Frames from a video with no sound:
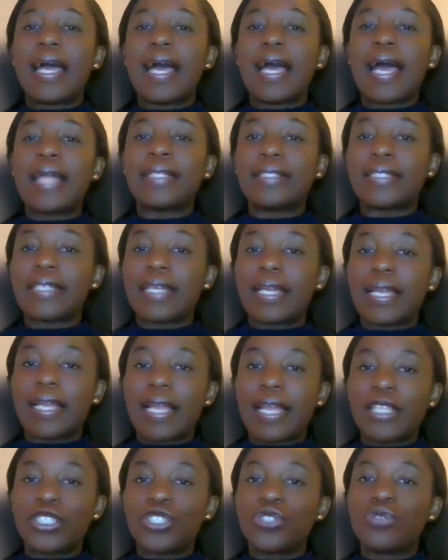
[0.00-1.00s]
And
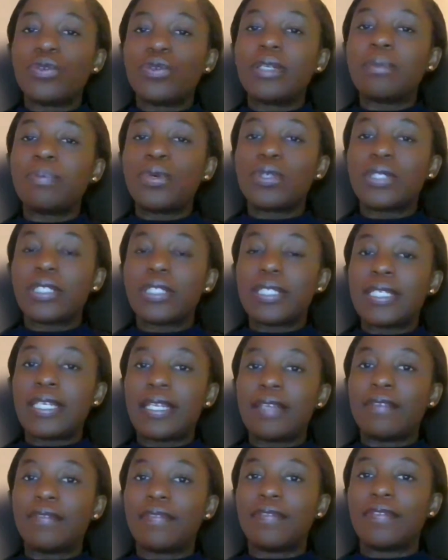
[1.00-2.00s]
ensuring
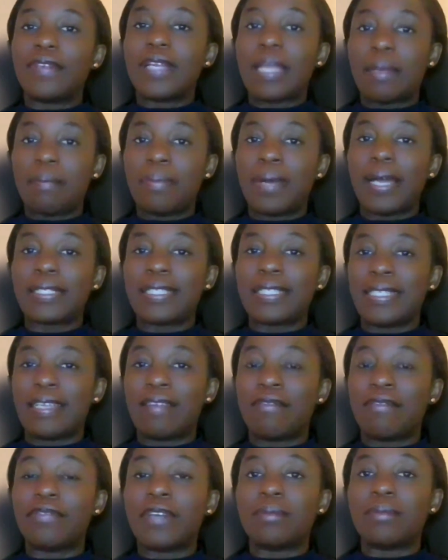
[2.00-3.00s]
positive impact in the
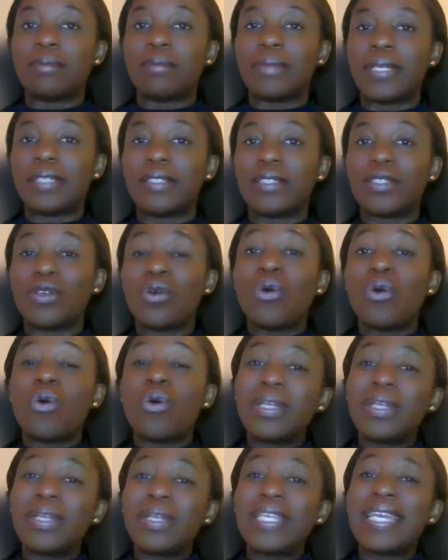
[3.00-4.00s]
environment
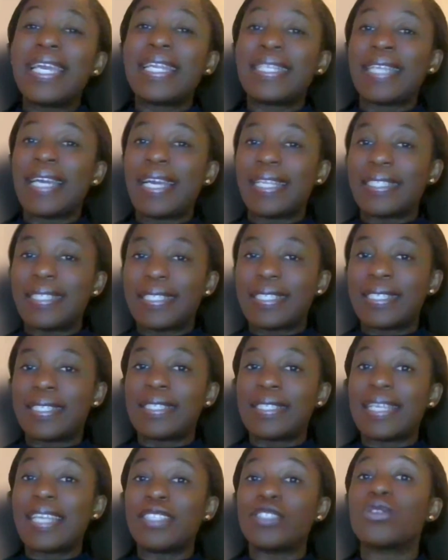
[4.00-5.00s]
only
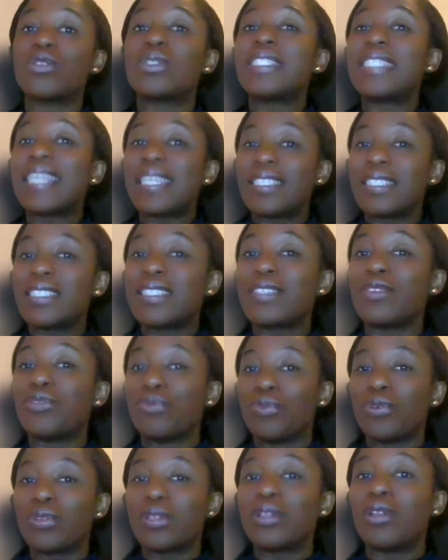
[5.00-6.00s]
enhances and sustains the
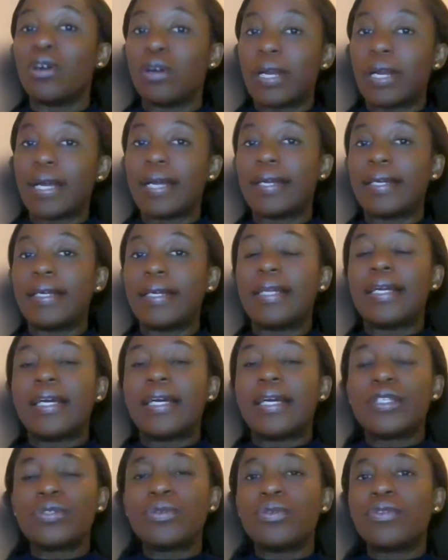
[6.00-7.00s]
growth longer.
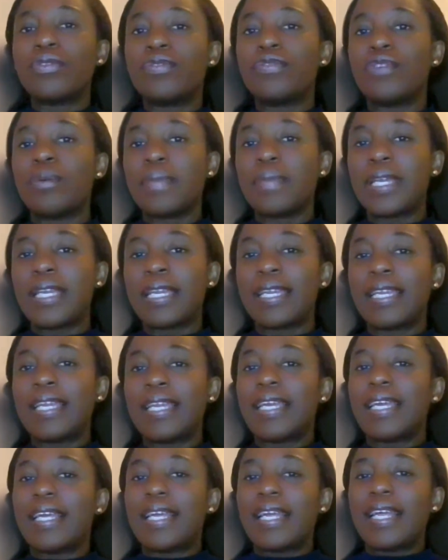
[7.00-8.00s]
And so for me,
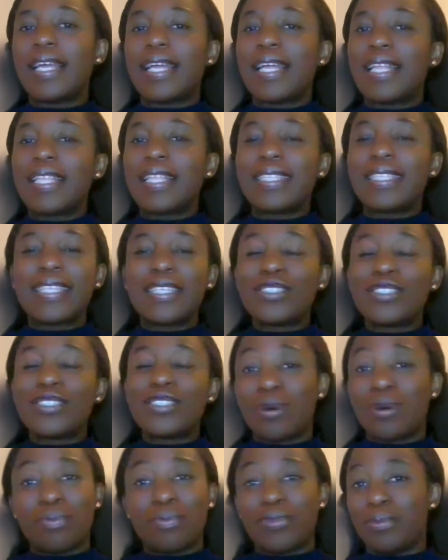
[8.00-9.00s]
there's no
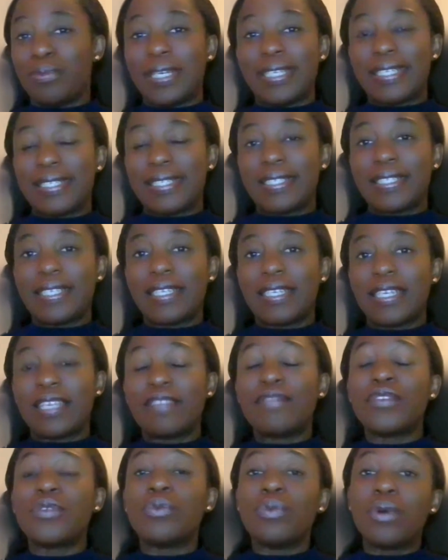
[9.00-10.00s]
compromise.
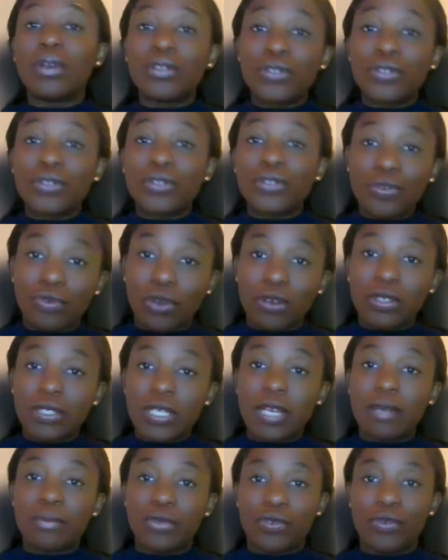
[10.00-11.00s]
If you want
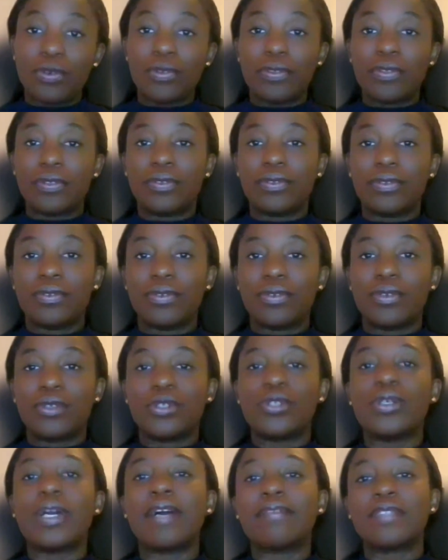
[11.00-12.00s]
long-term growth,
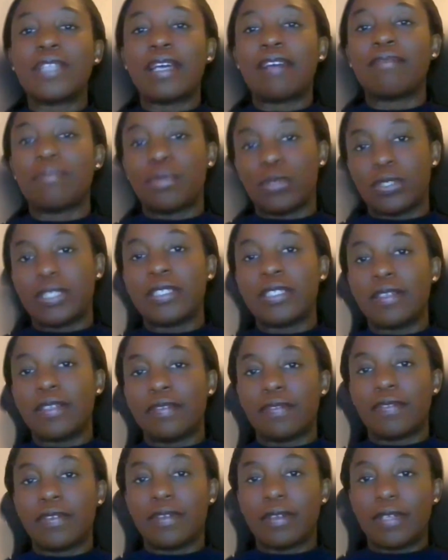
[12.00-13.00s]
you have to have positive
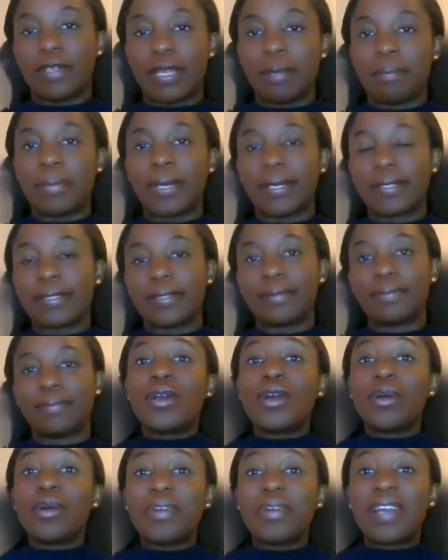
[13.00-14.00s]
impact.
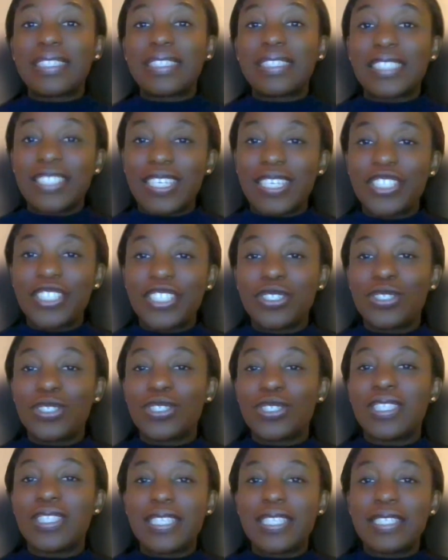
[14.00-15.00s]
Congratulations
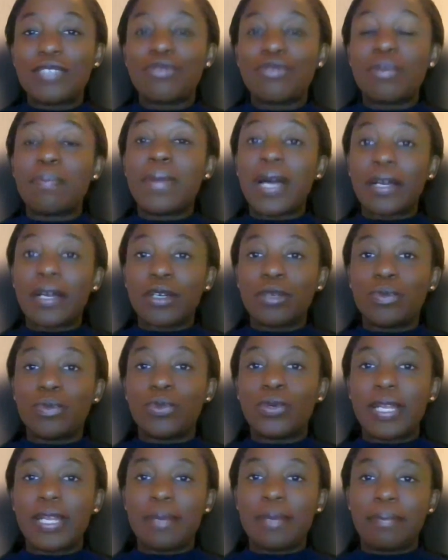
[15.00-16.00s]
on this
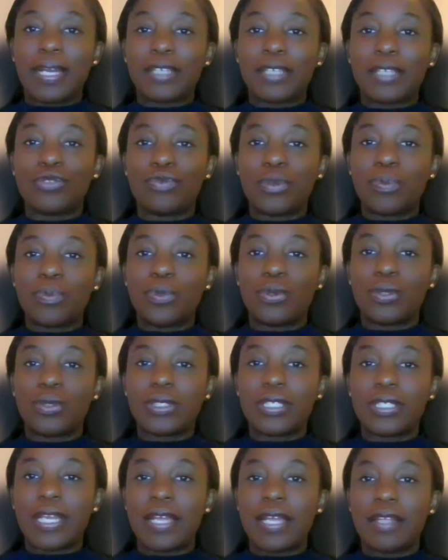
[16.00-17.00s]
remarkable impact
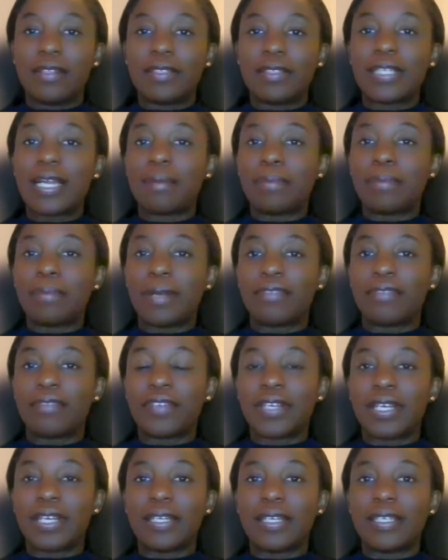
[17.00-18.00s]
report, Health Cap
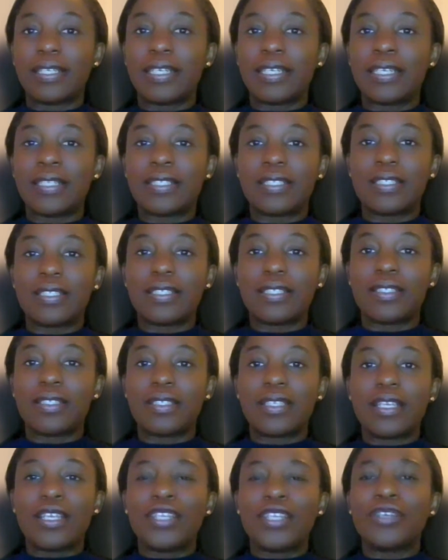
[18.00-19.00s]
Africa.
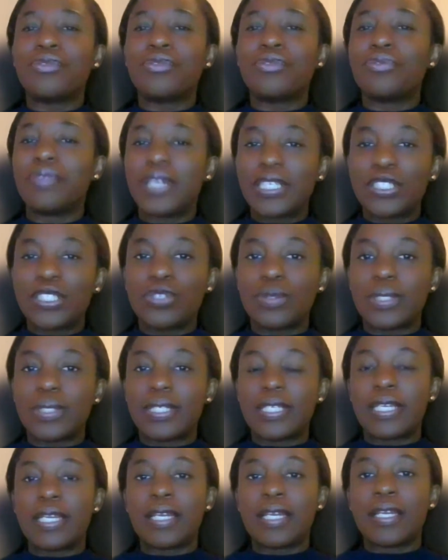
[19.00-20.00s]
It's great to
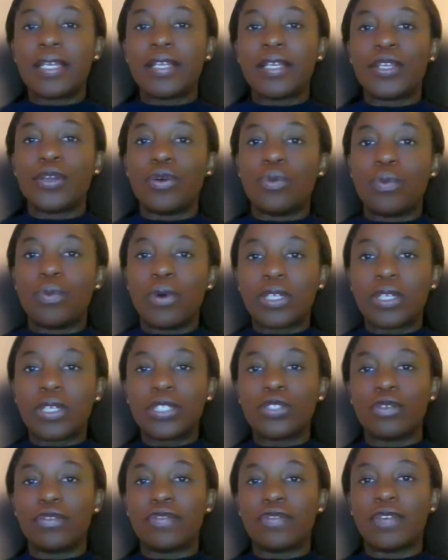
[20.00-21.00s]
see your work
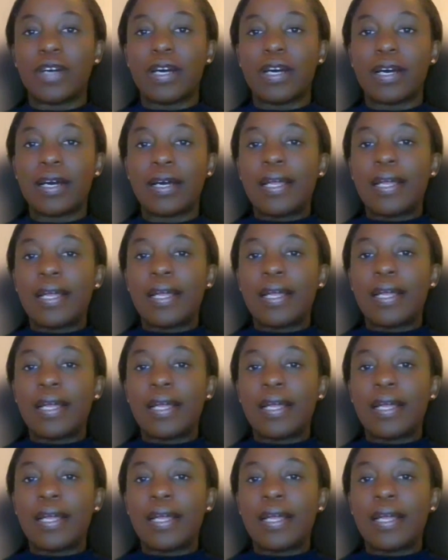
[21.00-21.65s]
so far.